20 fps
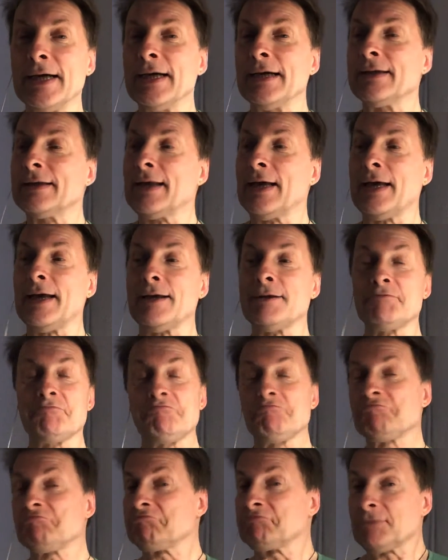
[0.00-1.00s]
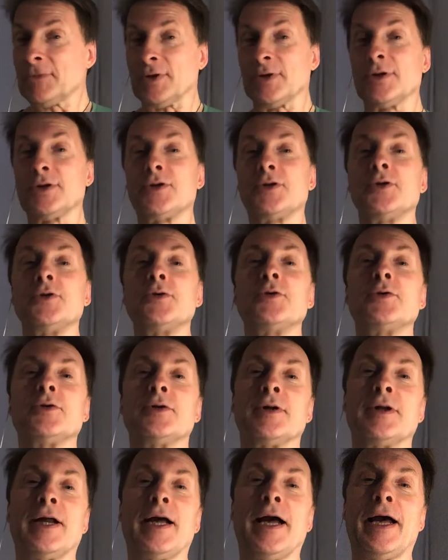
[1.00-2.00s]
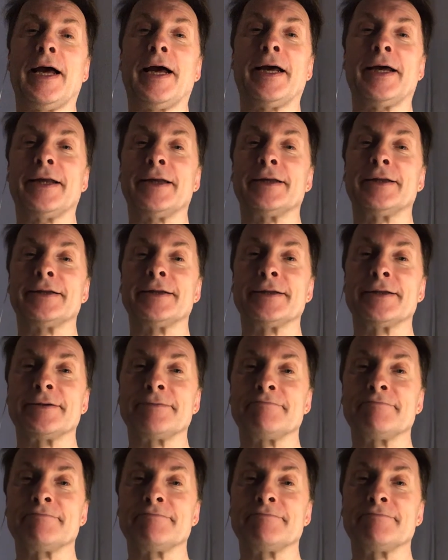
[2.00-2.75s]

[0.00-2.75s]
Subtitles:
then go to Google and